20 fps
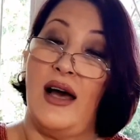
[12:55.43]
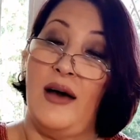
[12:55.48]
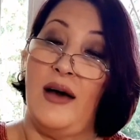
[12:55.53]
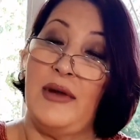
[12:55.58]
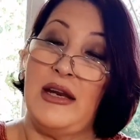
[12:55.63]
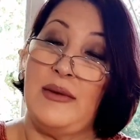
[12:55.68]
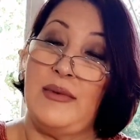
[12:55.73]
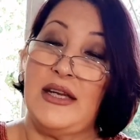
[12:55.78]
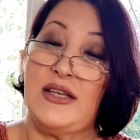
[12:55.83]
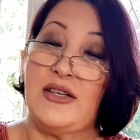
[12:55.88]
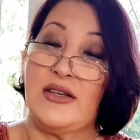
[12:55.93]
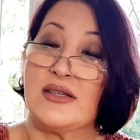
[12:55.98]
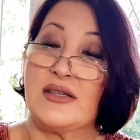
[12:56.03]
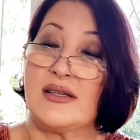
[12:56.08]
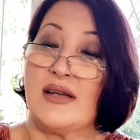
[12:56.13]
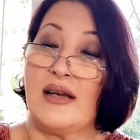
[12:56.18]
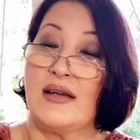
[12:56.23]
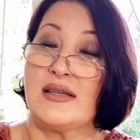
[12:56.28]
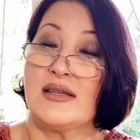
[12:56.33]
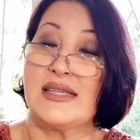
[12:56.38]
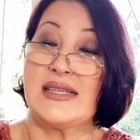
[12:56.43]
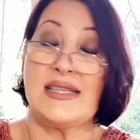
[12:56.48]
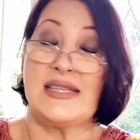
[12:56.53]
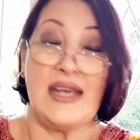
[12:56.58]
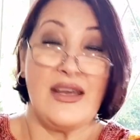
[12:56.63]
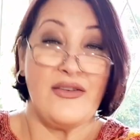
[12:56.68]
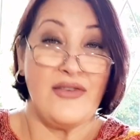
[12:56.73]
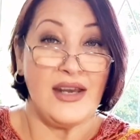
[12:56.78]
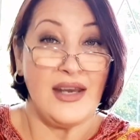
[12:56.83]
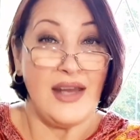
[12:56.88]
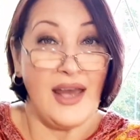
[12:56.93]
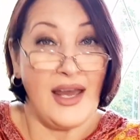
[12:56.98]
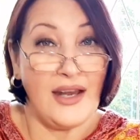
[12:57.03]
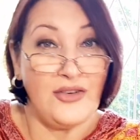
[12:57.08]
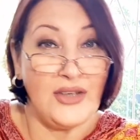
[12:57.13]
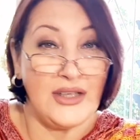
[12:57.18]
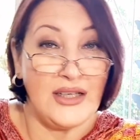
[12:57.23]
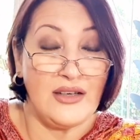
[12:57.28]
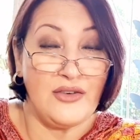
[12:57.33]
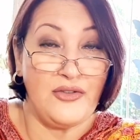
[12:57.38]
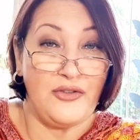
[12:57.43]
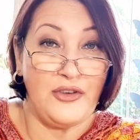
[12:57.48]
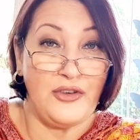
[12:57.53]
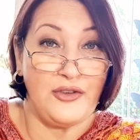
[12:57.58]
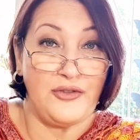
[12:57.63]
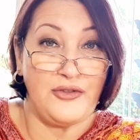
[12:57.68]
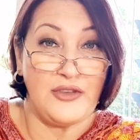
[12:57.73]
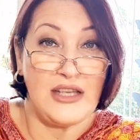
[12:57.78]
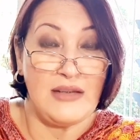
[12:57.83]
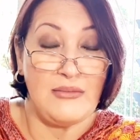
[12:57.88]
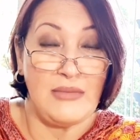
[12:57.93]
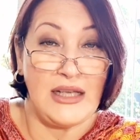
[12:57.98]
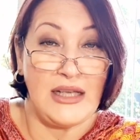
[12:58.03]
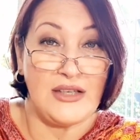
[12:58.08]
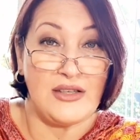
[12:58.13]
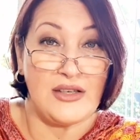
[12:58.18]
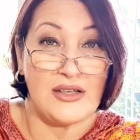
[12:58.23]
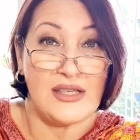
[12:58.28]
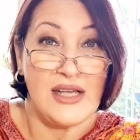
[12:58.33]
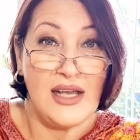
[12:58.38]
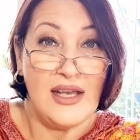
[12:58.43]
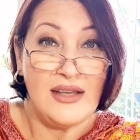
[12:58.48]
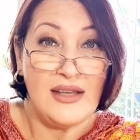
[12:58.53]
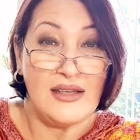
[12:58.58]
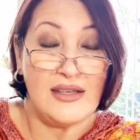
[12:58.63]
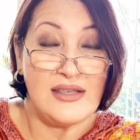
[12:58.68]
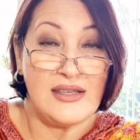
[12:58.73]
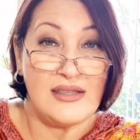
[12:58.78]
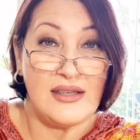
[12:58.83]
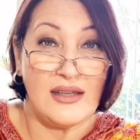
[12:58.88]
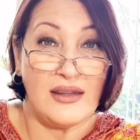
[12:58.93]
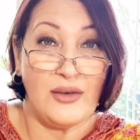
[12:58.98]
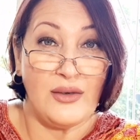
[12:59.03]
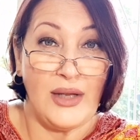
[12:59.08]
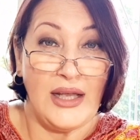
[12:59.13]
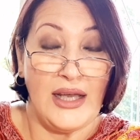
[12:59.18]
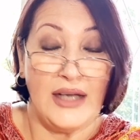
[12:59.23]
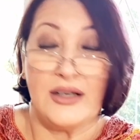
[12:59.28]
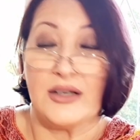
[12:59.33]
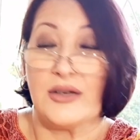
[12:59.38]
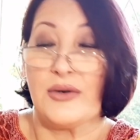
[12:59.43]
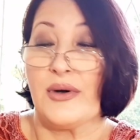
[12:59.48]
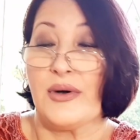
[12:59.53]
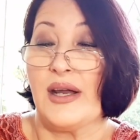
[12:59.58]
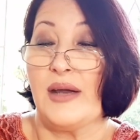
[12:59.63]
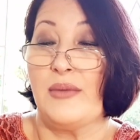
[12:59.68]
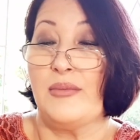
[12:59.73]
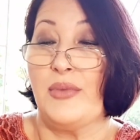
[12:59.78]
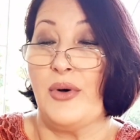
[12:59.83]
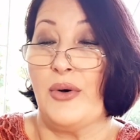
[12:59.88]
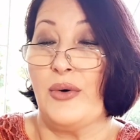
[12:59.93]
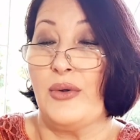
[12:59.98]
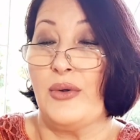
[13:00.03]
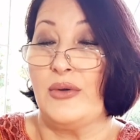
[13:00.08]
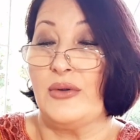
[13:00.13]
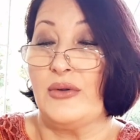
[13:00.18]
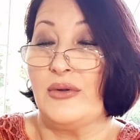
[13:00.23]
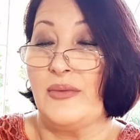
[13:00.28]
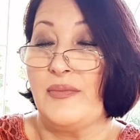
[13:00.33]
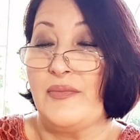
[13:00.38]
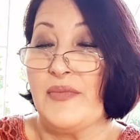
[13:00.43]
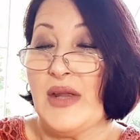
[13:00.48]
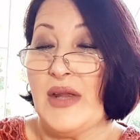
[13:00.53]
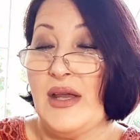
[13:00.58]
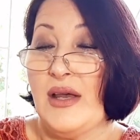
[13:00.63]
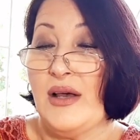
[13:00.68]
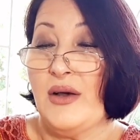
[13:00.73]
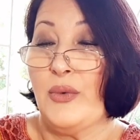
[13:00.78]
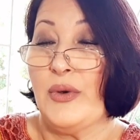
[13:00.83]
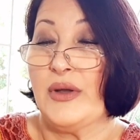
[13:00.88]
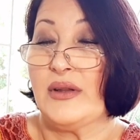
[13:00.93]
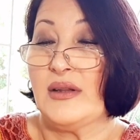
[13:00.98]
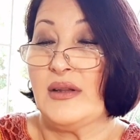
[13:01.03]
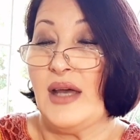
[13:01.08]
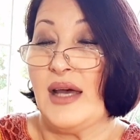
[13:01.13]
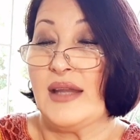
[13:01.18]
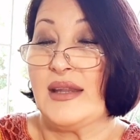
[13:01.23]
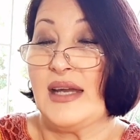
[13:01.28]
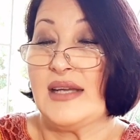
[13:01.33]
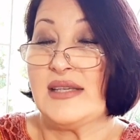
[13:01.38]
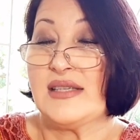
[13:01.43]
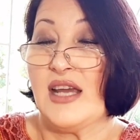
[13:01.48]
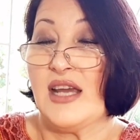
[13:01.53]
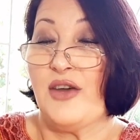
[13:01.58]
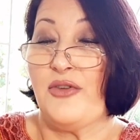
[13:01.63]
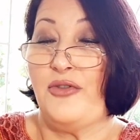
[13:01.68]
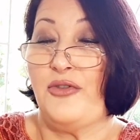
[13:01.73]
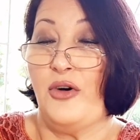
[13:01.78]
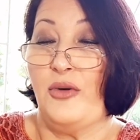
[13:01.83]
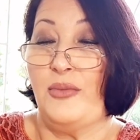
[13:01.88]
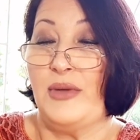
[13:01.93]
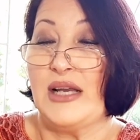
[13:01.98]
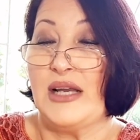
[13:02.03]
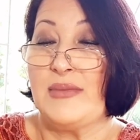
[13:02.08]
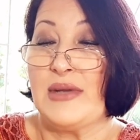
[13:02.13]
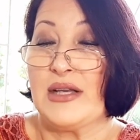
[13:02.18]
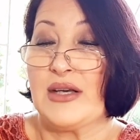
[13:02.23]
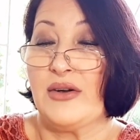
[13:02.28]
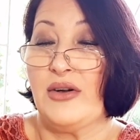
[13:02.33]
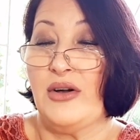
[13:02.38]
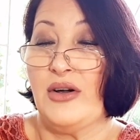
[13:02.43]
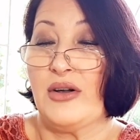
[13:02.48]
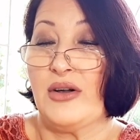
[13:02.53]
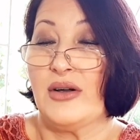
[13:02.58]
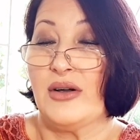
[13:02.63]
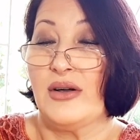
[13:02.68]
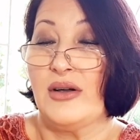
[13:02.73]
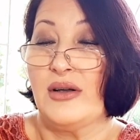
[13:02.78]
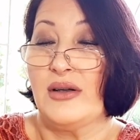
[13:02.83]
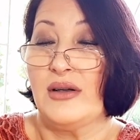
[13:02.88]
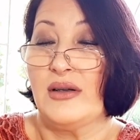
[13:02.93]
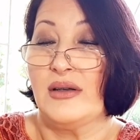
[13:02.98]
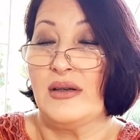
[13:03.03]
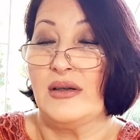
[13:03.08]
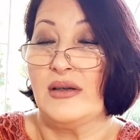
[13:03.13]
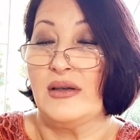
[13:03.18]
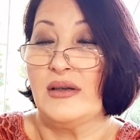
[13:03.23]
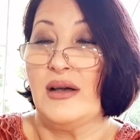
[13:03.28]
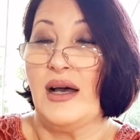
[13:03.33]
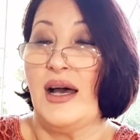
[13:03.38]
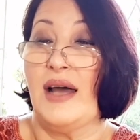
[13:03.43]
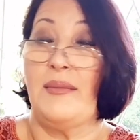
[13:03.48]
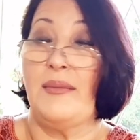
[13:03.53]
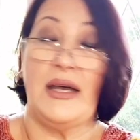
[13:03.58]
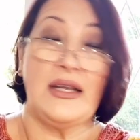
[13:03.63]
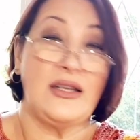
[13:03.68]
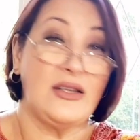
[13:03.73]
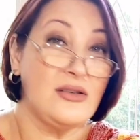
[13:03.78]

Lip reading: how many meters? 750 meters. This is a 300-gram ball. With, they say, a 4mm hook. I might